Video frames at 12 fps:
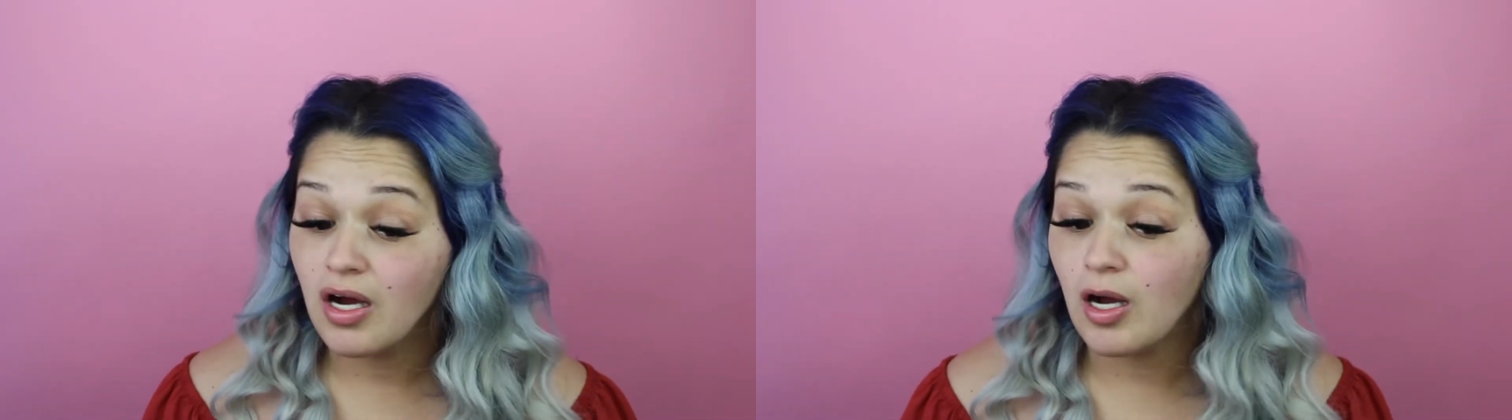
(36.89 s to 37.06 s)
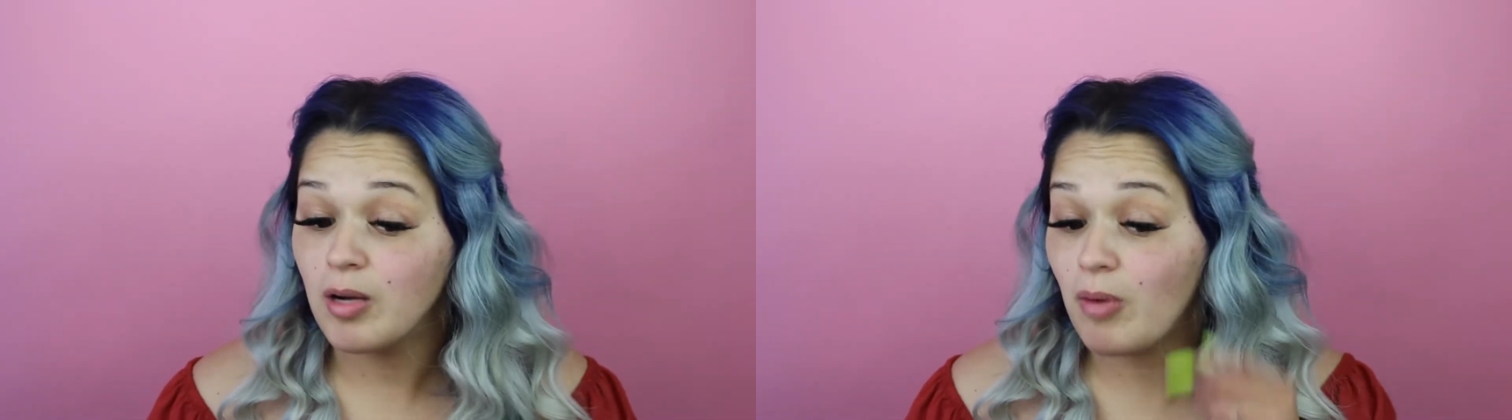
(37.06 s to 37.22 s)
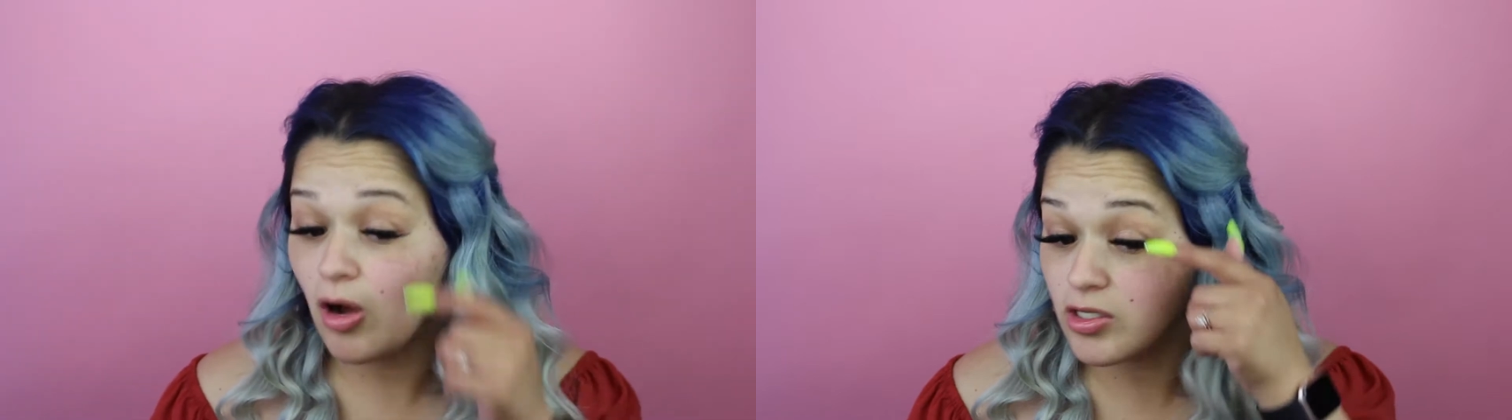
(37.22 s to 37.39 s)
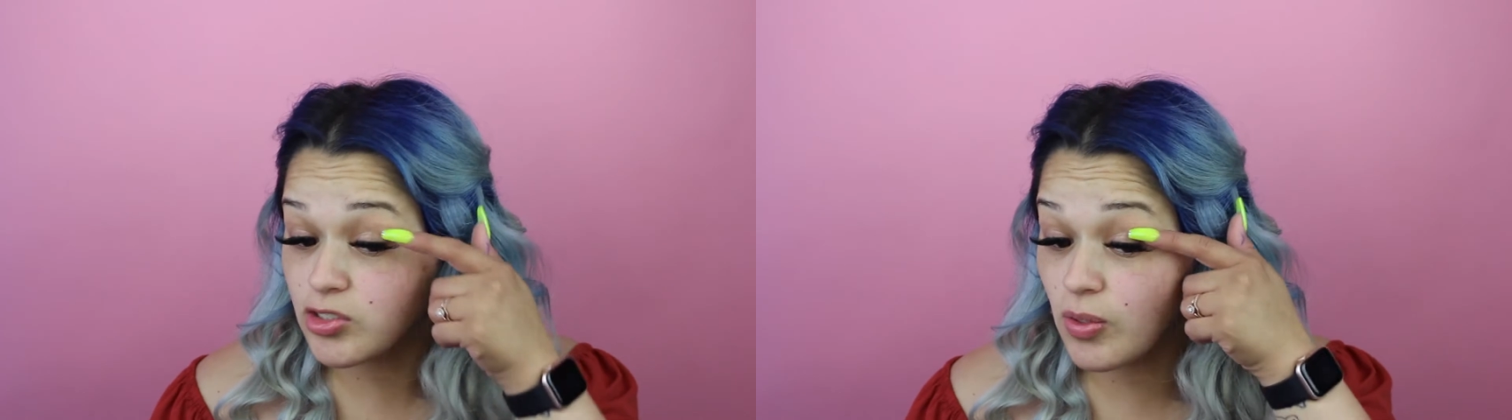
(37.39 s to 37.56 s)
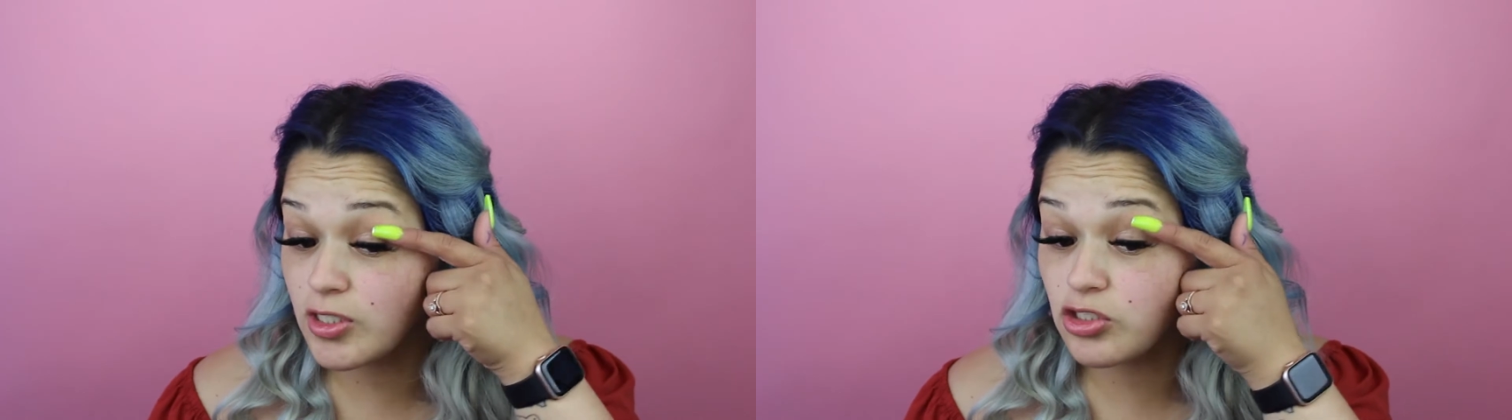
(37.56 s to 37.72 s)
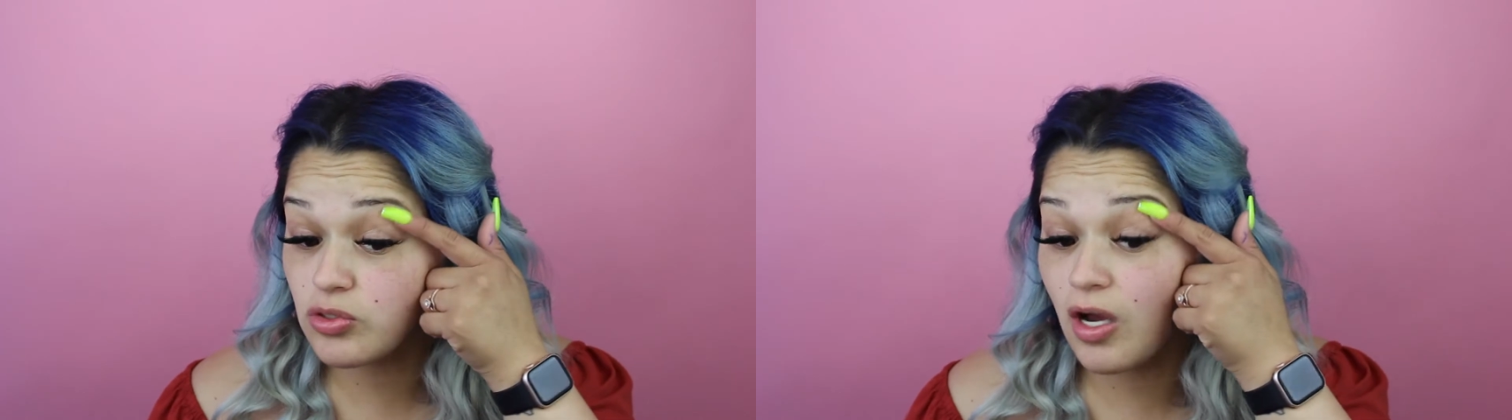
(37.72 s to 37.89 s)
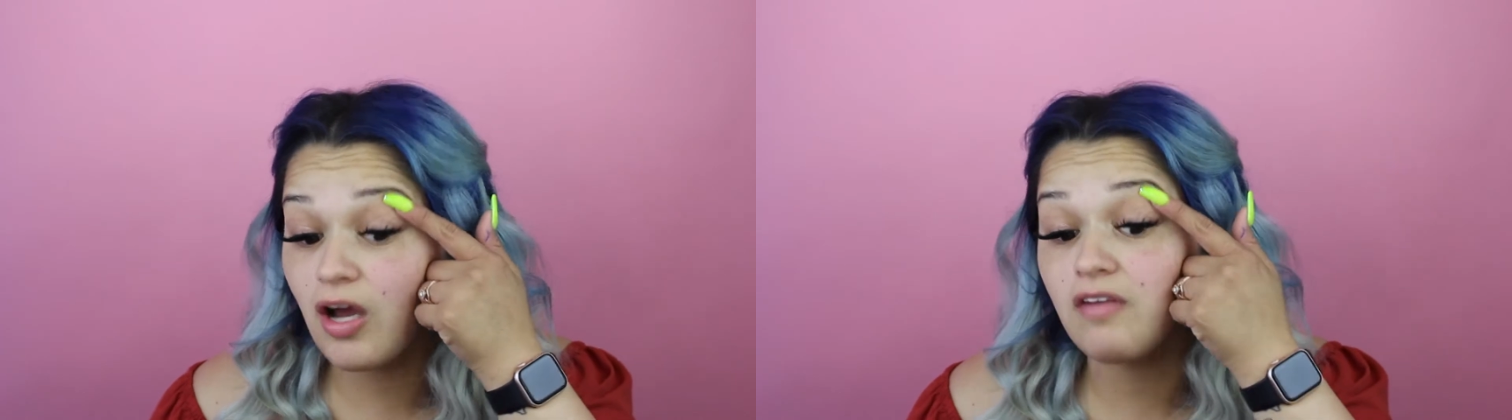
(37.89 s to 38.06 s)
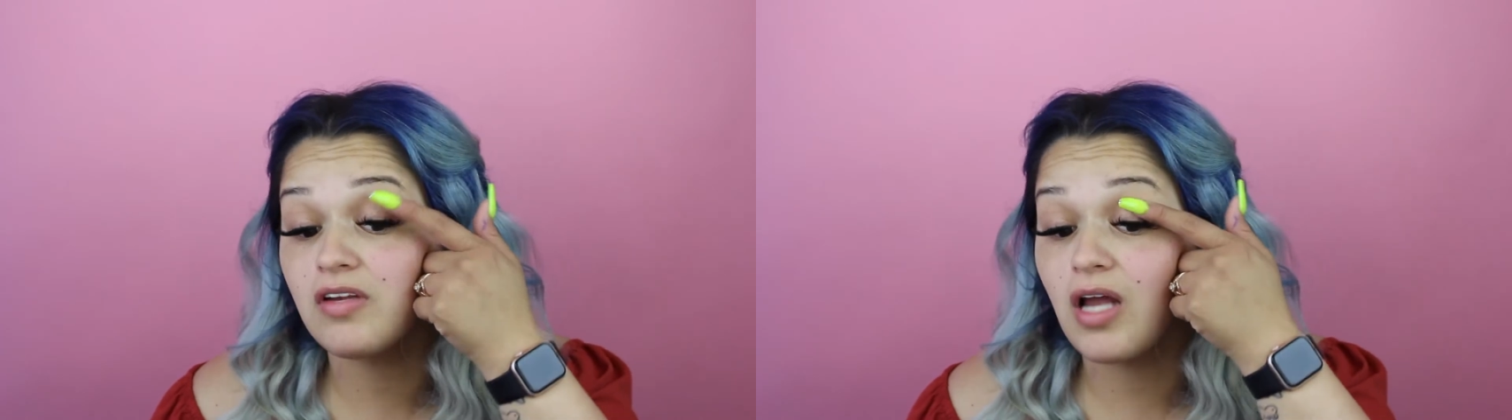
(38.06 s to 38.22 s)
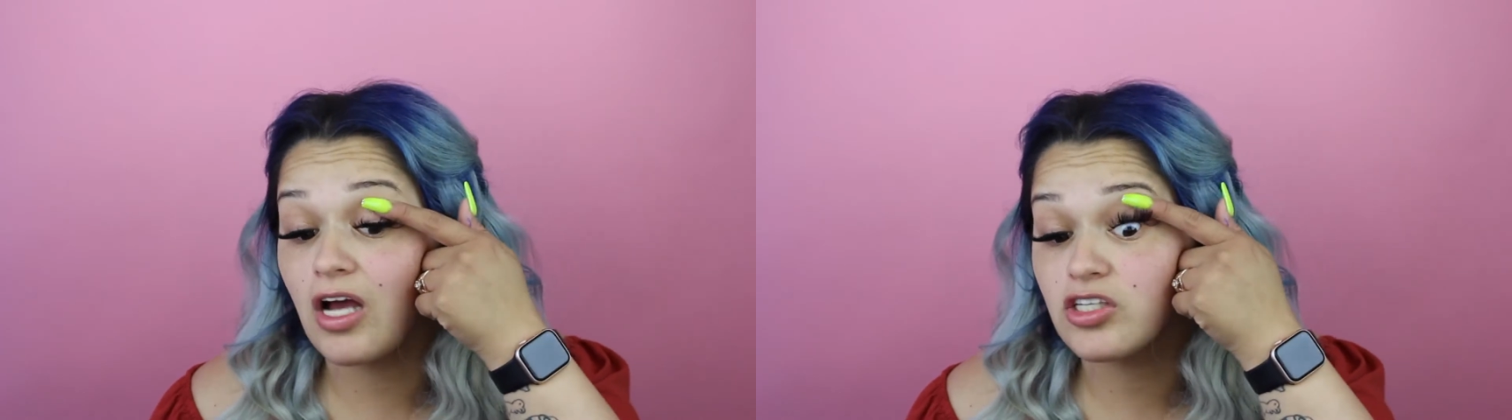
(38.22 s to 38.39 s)
Also, I do
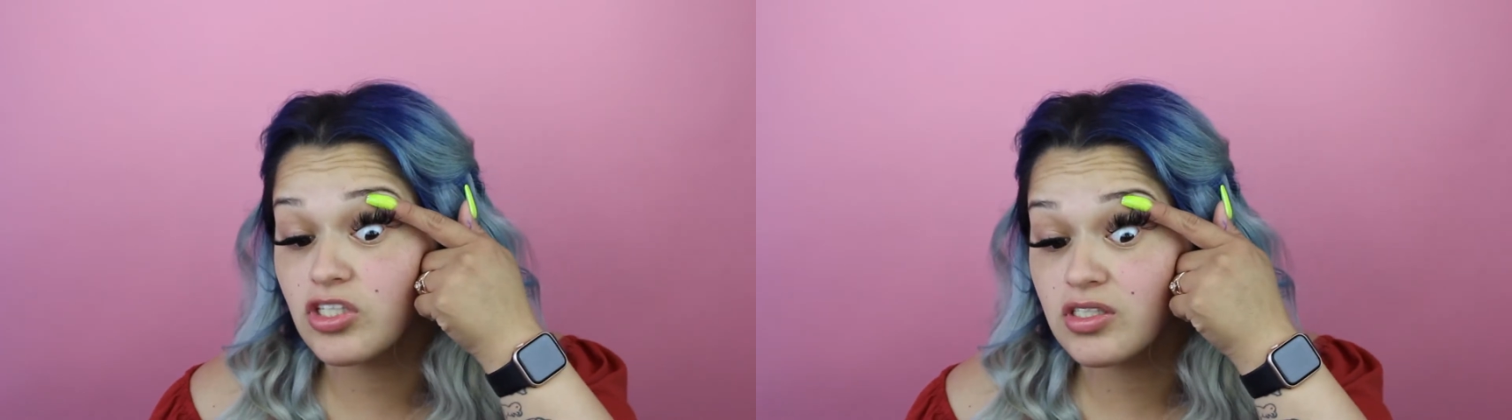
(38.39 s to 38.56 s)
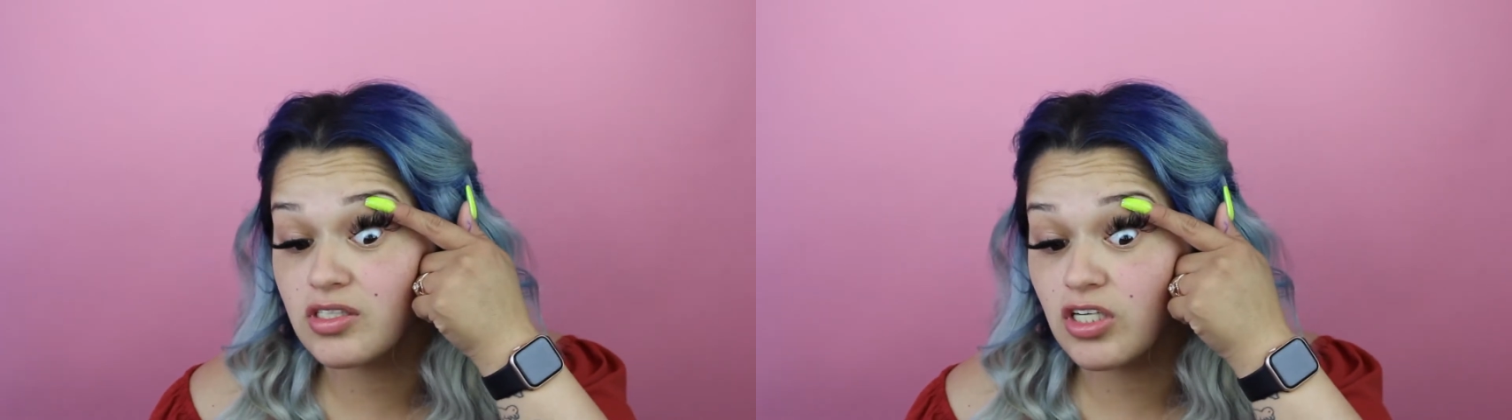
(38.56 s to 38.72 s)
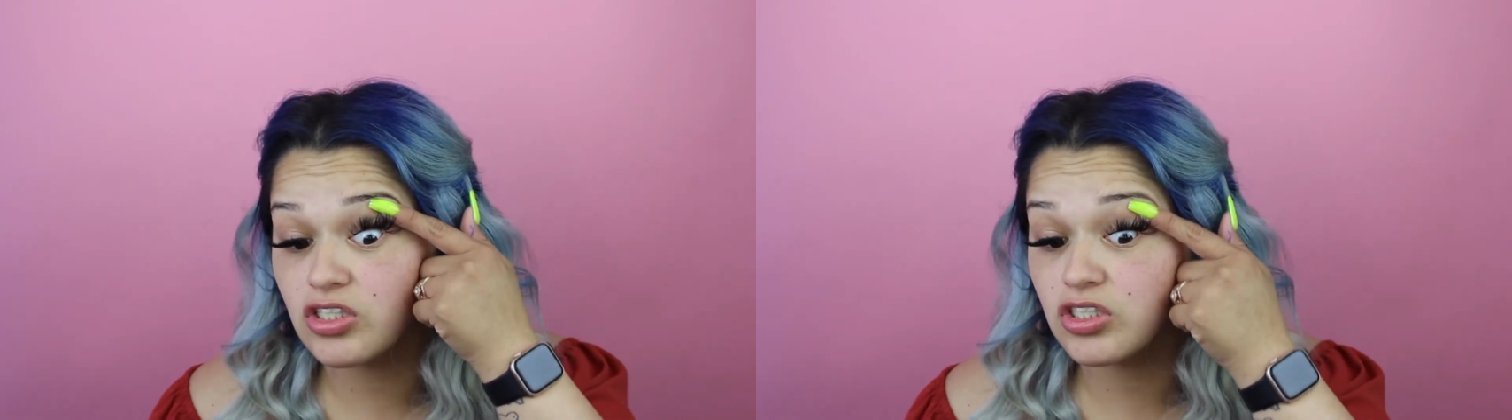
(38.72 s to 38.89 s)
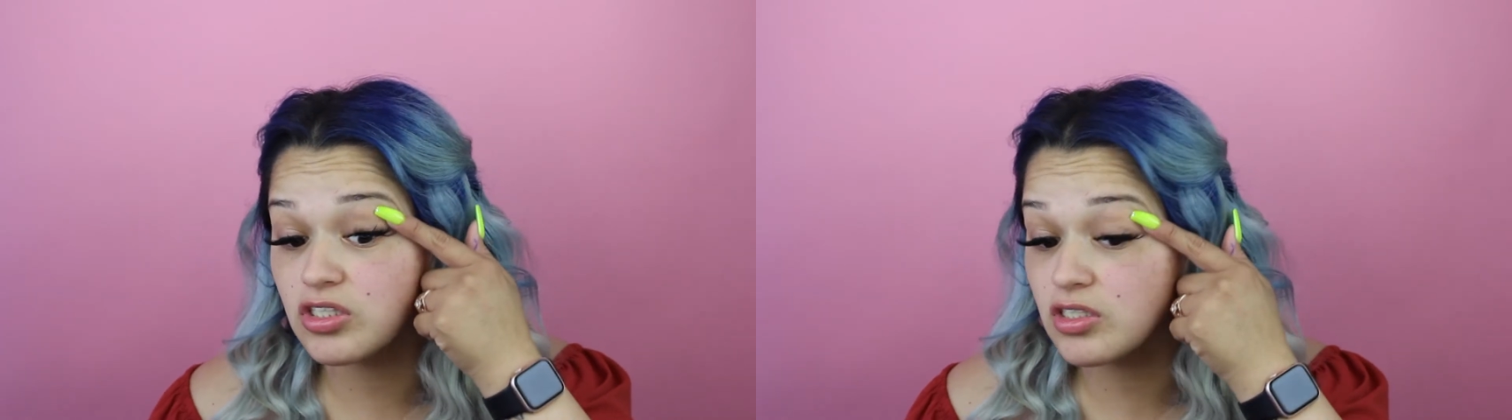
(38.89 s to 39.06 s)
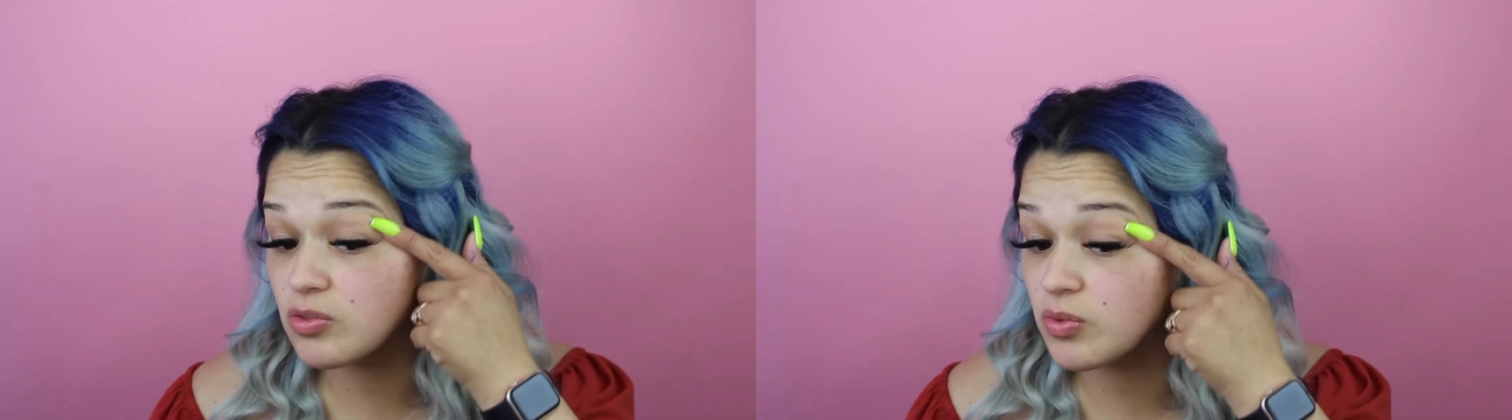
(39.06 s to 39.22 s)
have lash extensions,